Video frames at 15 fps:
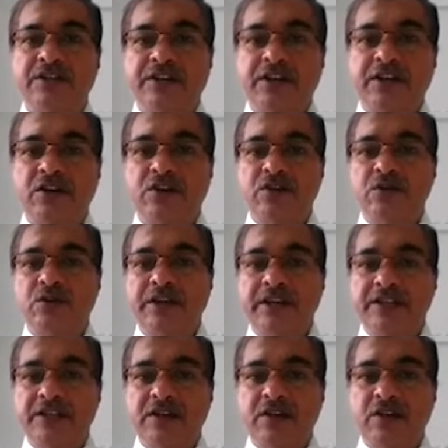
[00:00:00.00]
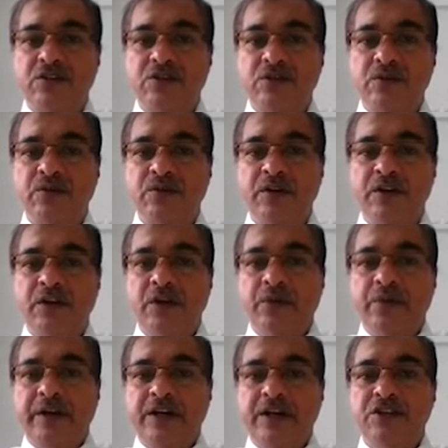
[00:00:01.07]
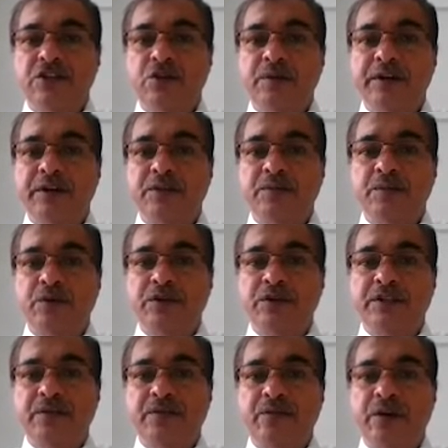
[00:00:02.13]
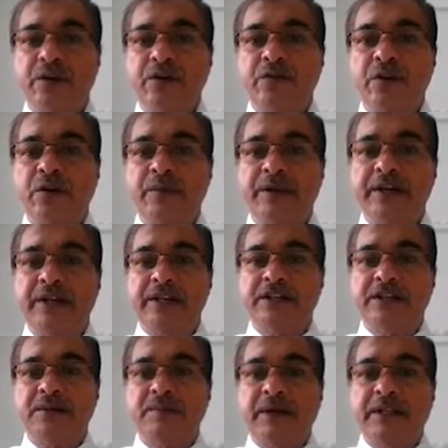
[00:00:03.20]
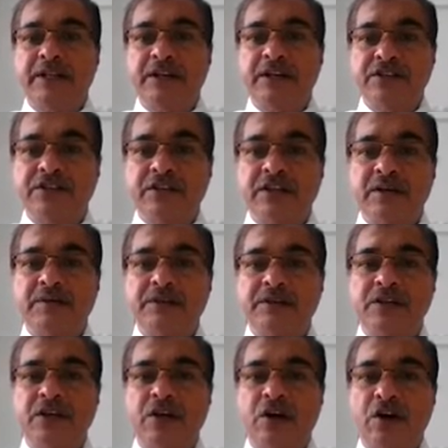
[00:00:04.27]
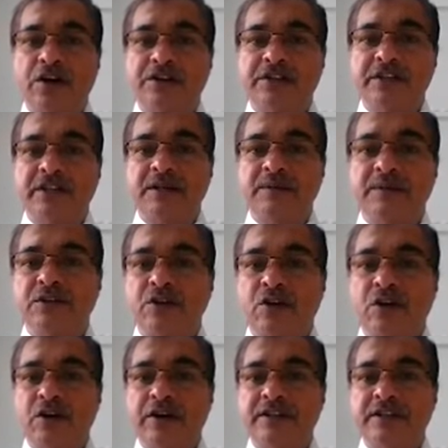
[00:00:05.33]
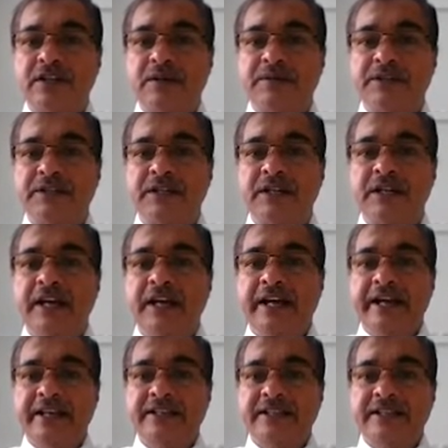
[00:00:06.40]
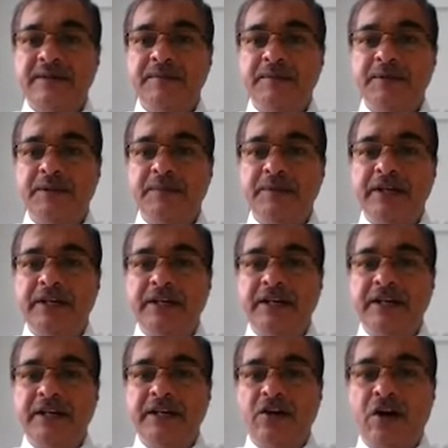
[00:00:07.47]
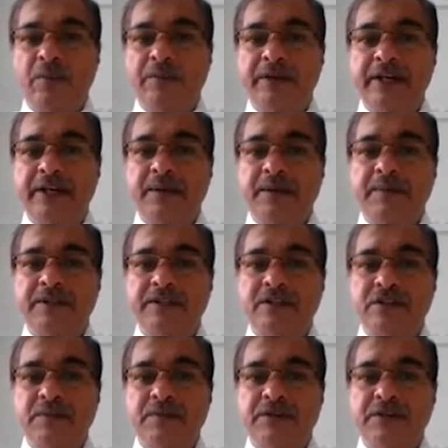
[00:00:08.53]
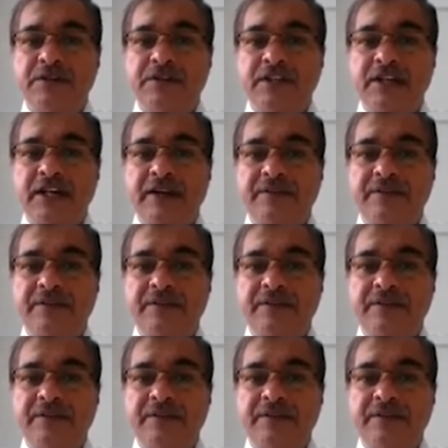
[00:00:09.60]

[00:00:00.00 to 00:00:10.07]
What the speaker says: state also, in national also. Where consumer dispute is referred for mediation by the district commission or state commission or national commission, as maybe the mediator nominated by such commission shall